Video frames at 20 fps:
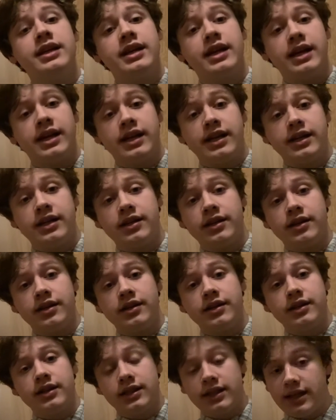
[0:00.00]
and
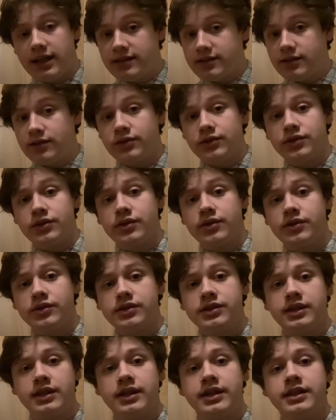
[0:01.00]
classical
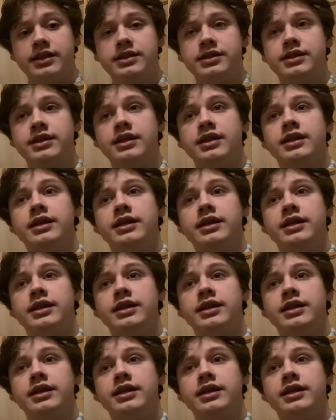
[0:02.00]
neuroscience